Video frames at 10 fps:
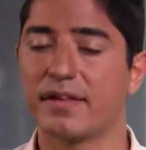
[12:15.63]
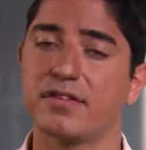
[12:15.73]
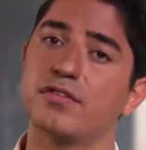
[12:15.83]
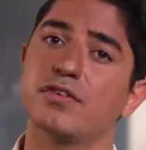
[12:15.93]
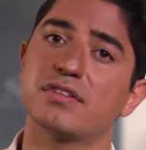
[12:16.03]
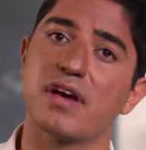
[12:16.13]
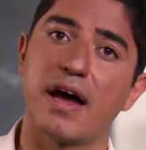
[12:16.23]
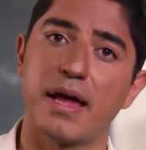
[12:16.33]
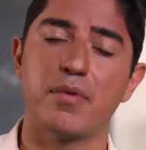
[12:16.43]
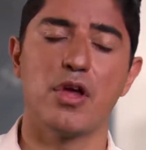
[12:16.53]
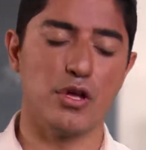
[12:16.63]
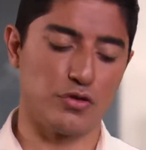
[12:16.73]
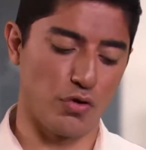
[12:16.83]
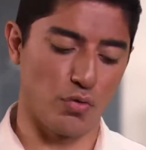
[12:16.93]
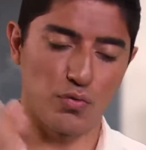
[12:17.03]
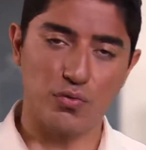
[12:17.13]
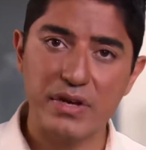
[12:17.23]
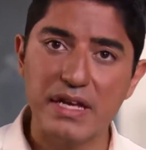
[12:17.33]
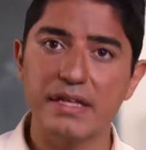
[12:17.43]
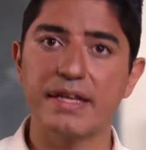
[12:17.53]
This is your time to
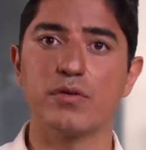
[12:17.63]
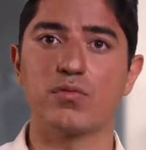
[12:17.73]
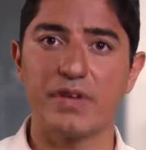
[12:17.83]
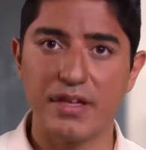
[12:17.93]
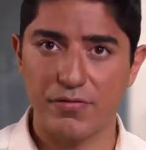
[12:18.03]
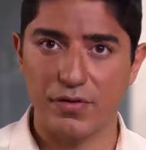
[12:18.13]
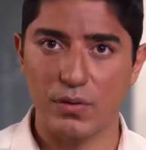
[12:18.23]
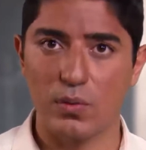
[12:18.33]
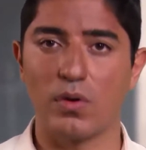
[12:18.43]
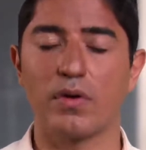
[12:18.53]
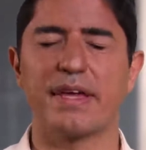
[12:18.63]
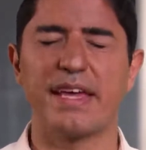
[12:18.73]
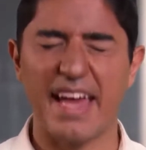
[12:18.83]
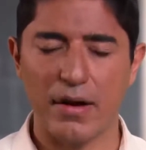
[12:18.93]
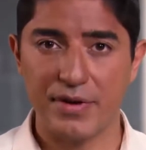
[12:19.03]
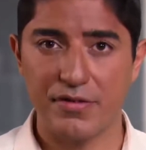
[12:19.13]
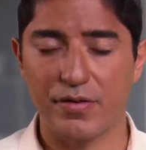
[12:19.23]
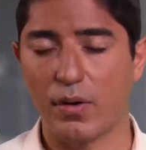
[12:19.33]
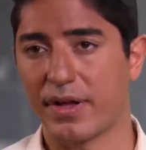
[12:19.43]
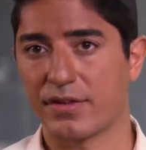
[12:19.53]
really refuel, get
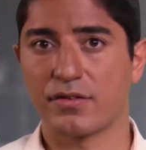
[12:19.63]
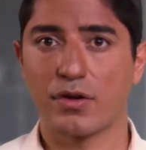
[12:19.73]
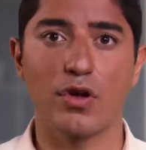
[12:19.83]
refocused,